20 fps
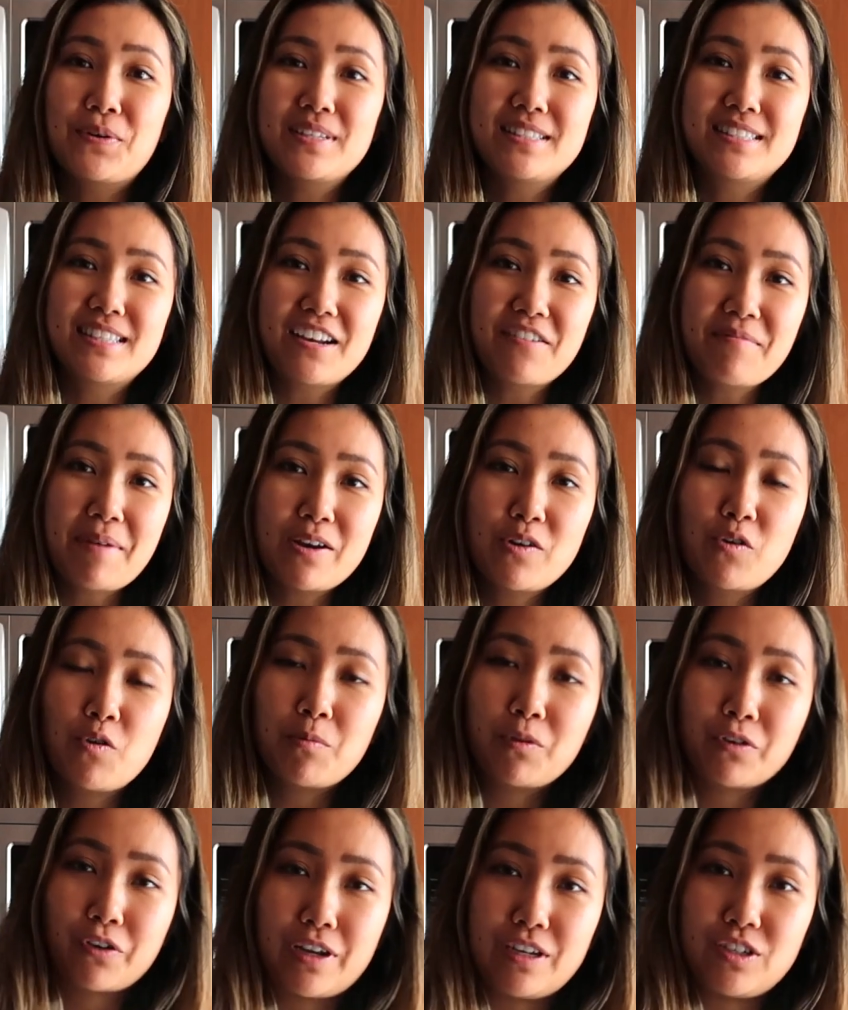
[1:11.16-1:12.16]
instead of my
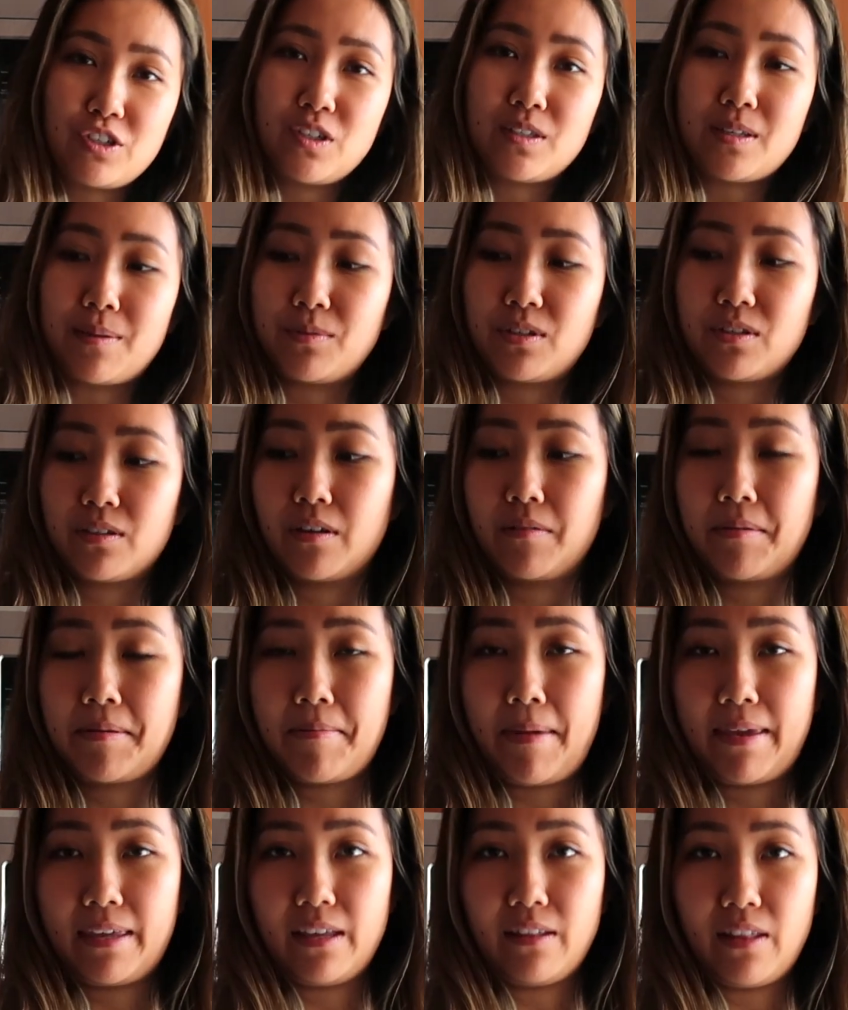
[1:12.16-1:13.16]
normal green juice, I'm just gonna be
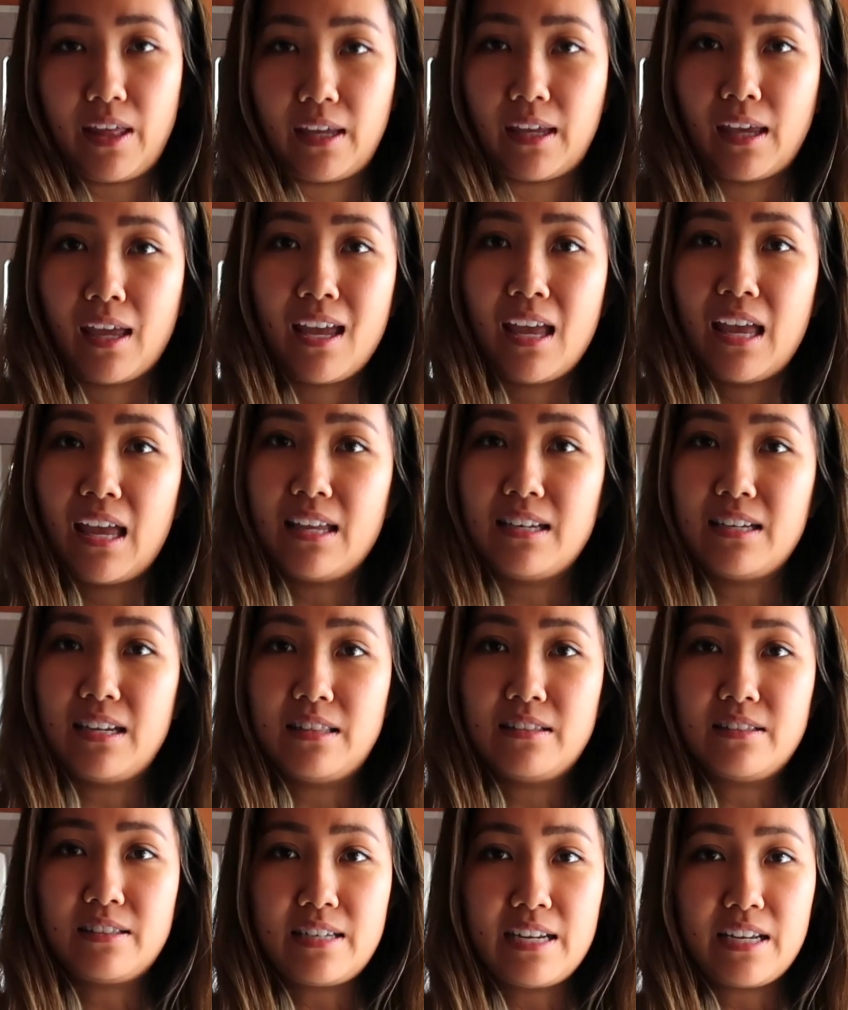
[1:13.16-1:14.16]
making like an
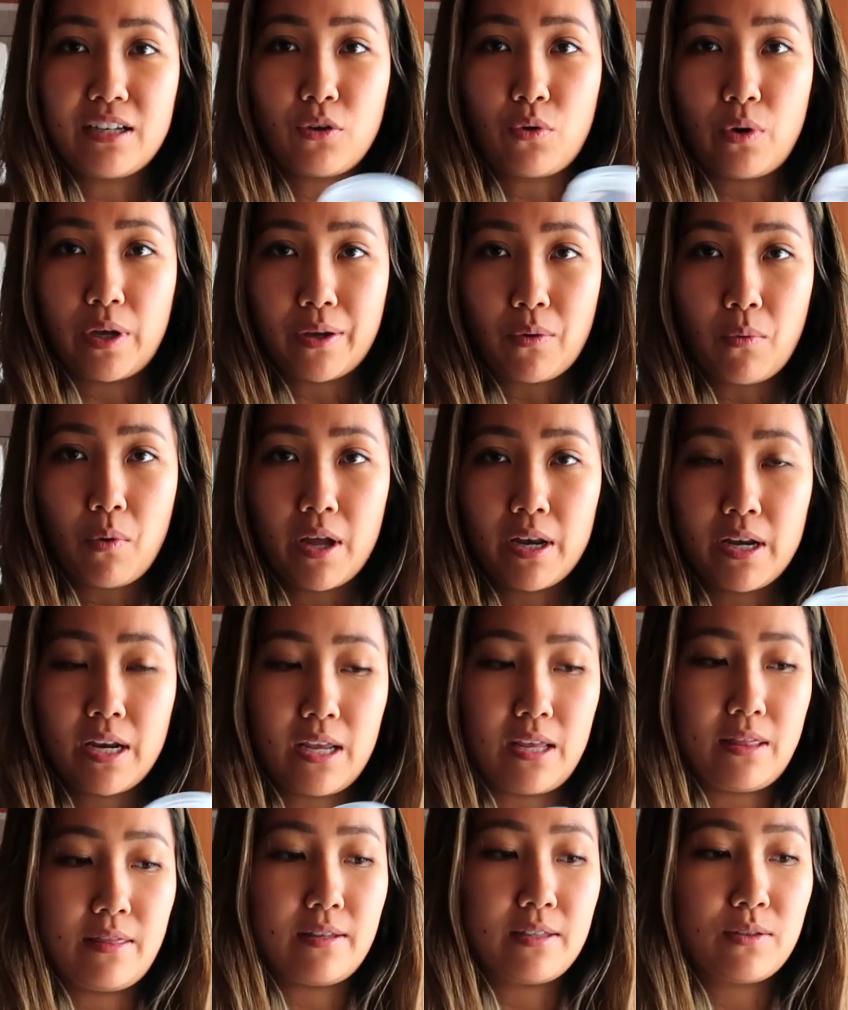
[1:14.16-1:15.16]
instant quick one
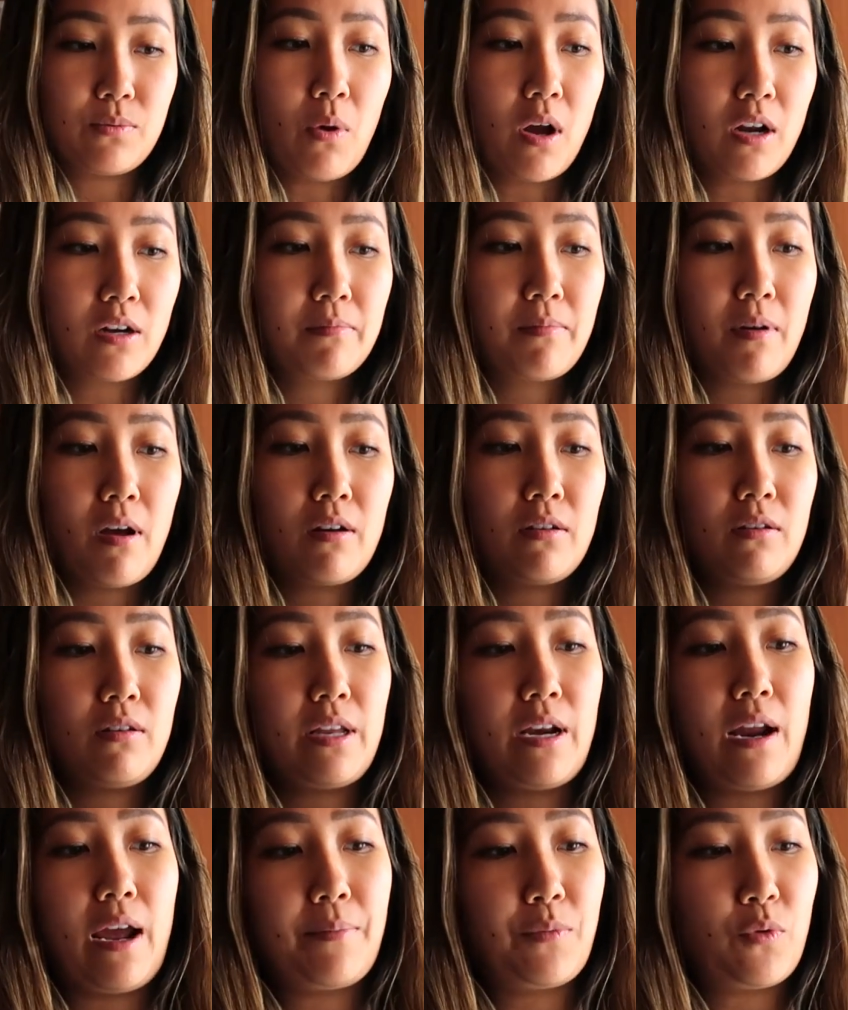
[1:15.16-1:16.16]
in this water bottle,
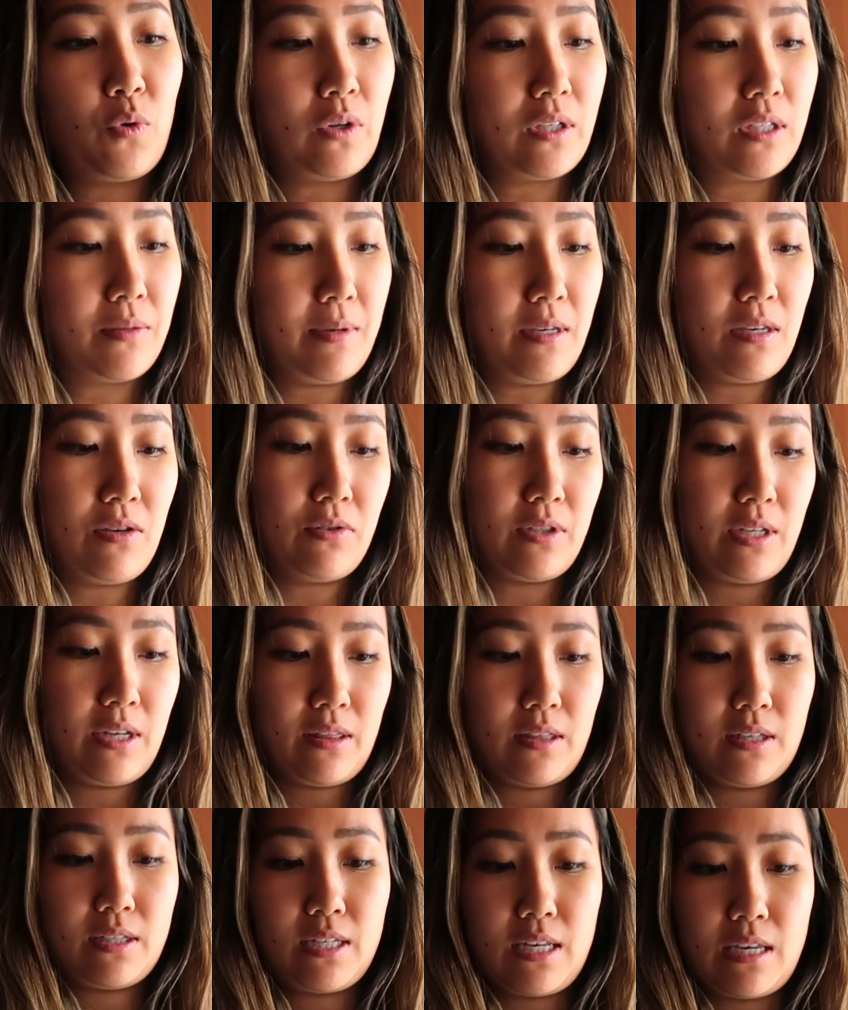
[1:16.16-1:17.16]
and I'm going to be
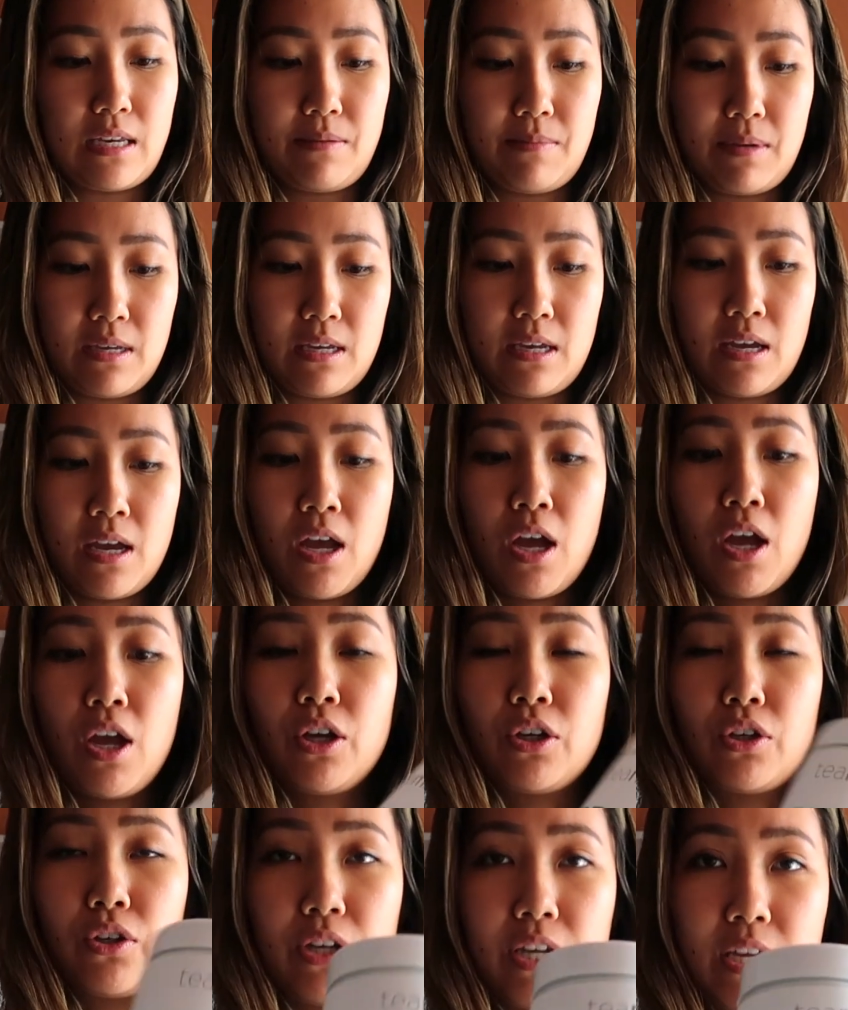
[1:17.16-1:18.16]
using the TEAMI
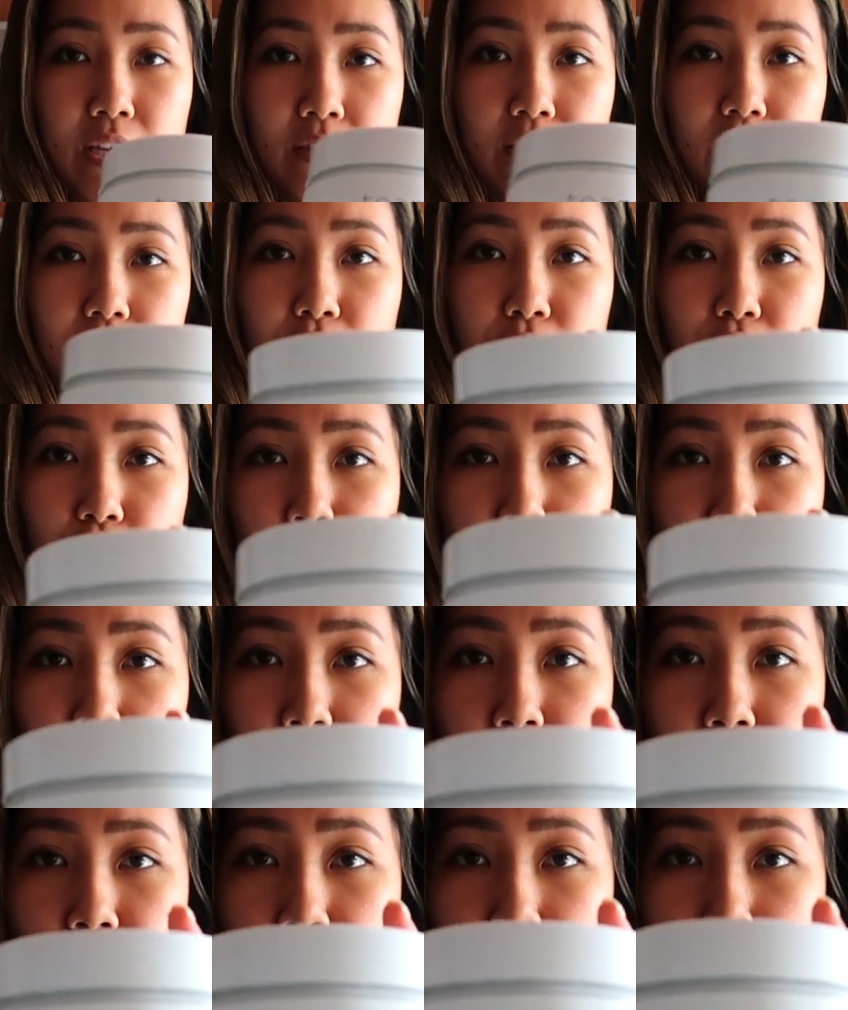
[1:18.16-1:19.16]
Greens
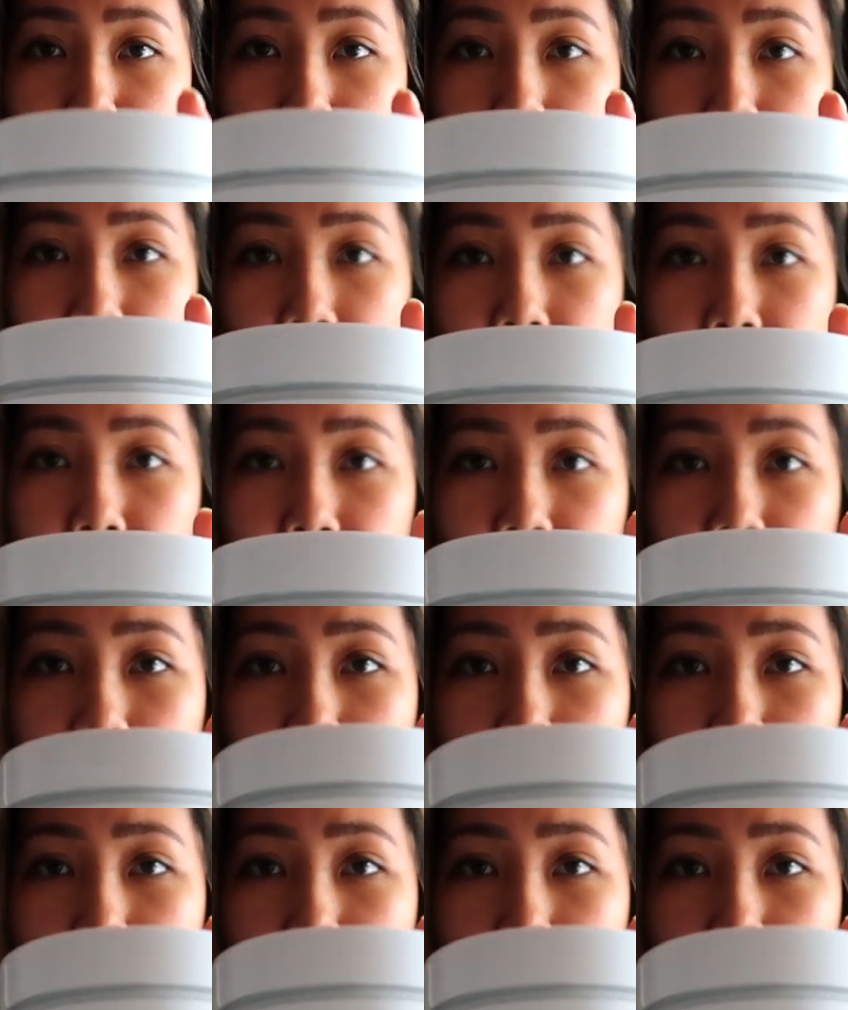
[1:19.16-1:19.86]
Superfood Blend,